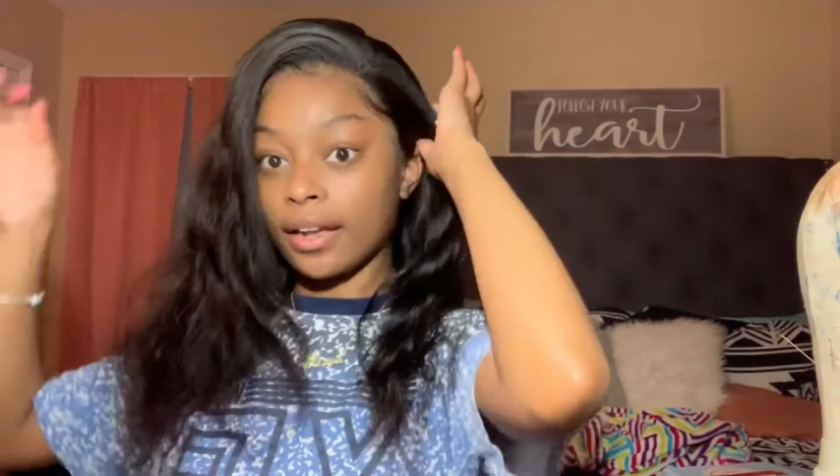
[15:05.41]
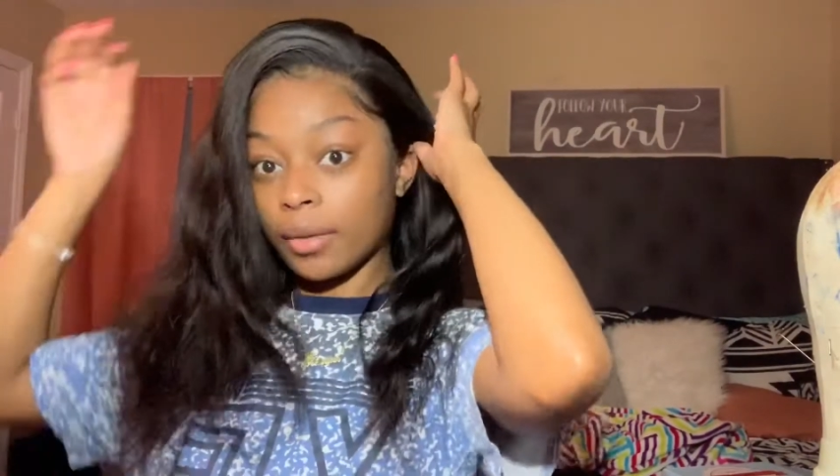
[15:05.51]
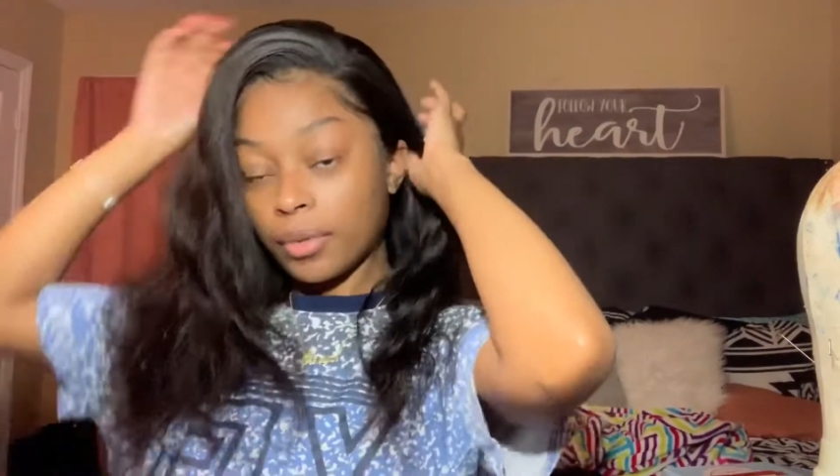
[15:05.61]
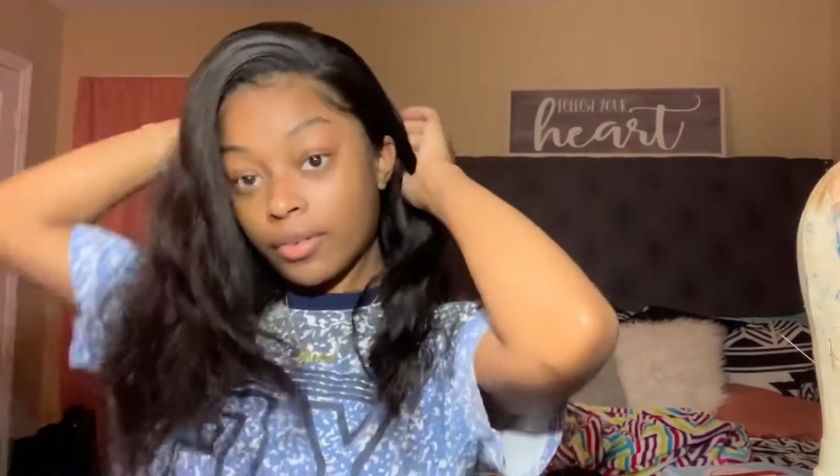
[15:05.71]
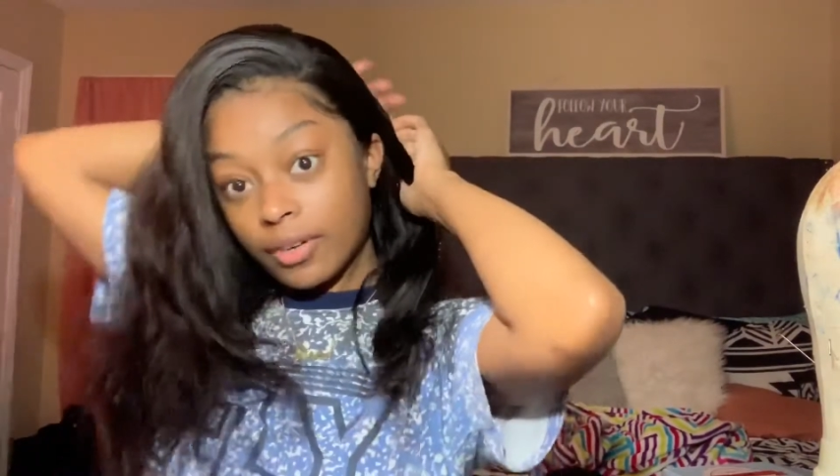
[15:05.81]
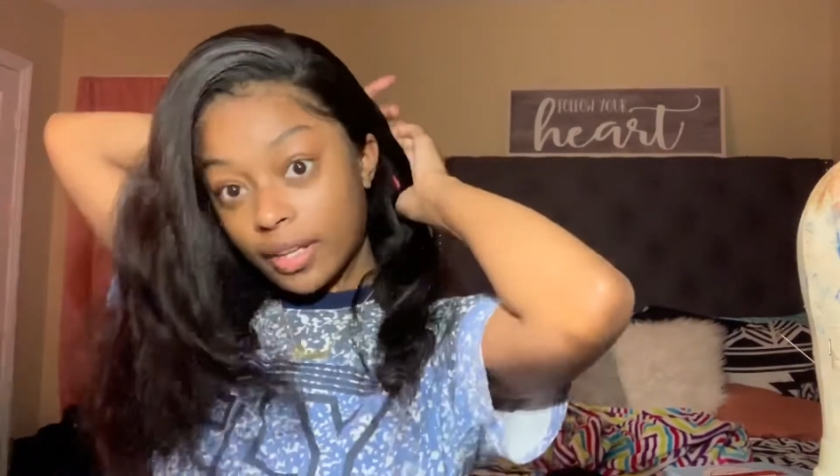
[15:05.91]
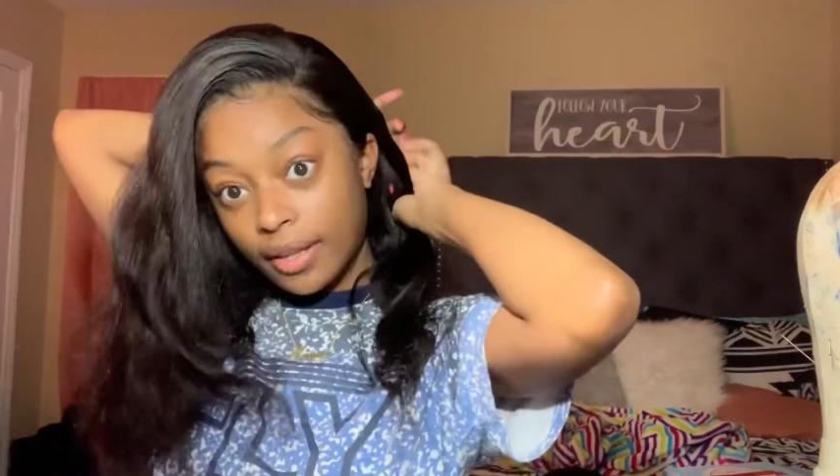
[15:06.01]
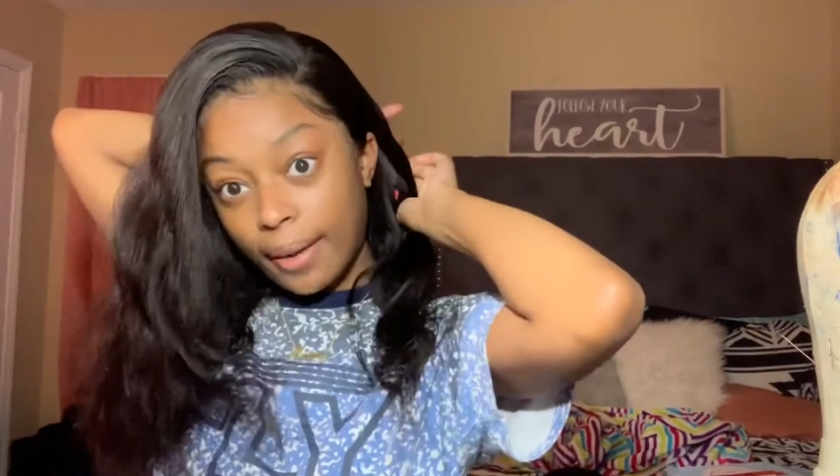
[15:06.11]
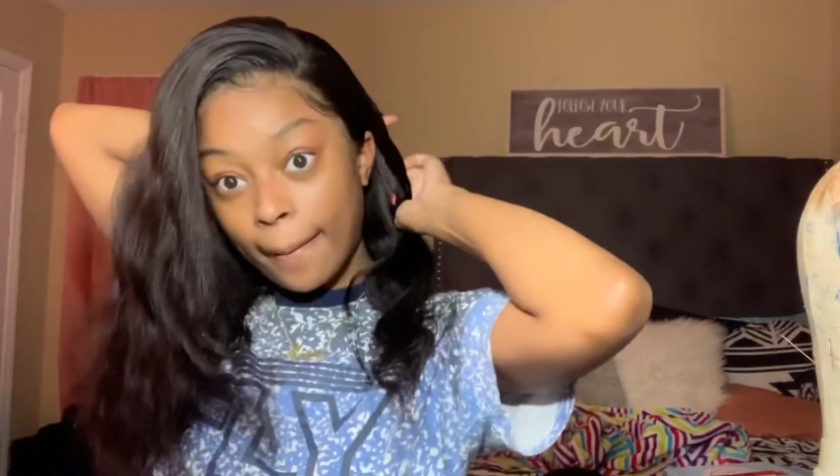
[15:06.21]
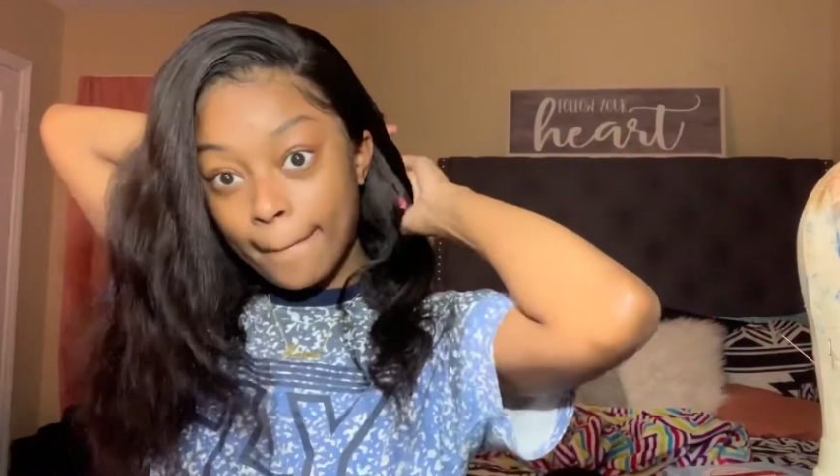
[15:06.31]
I'll be right
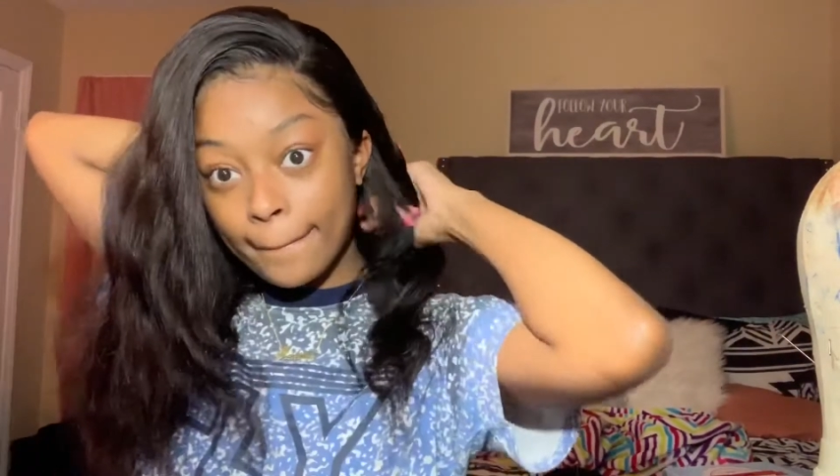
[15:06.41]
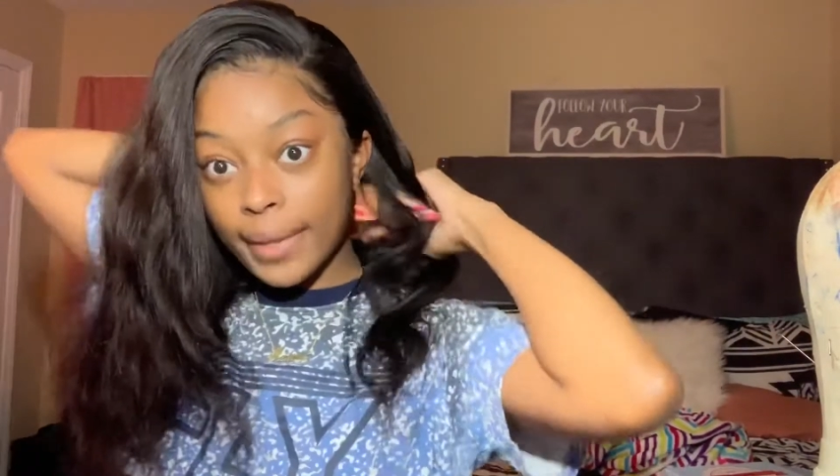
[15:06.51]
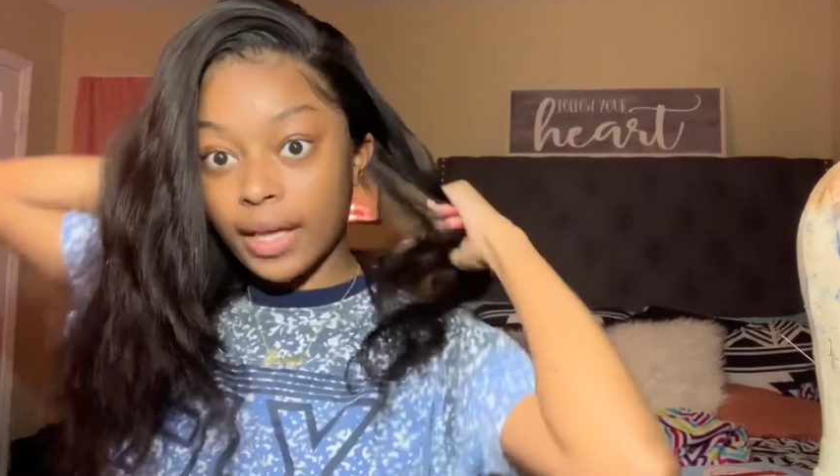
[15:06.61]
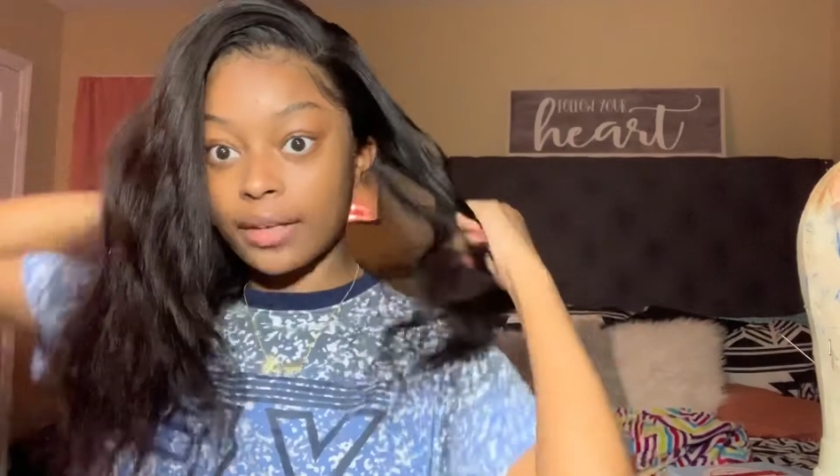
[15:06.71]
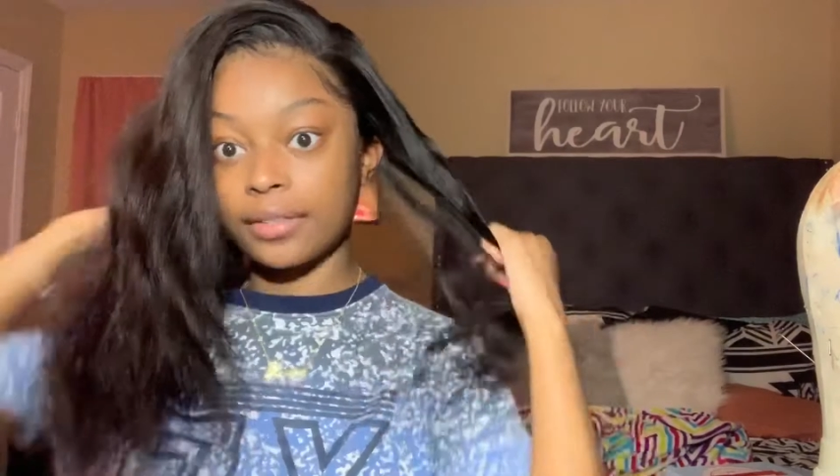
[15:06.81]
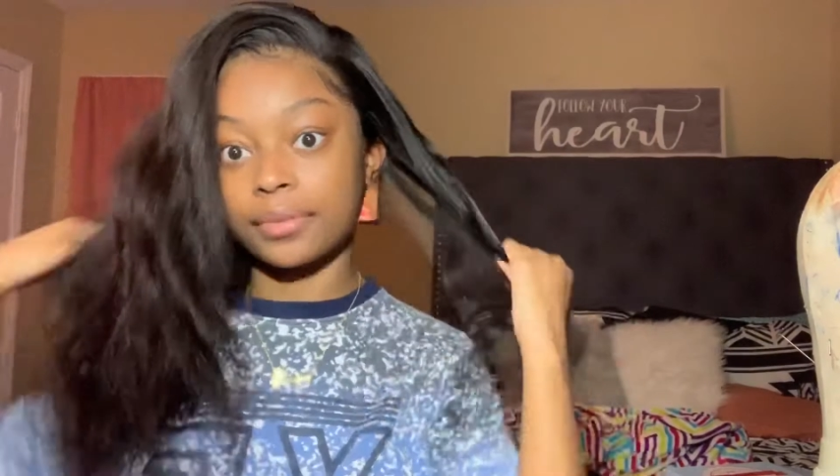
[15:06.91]
back.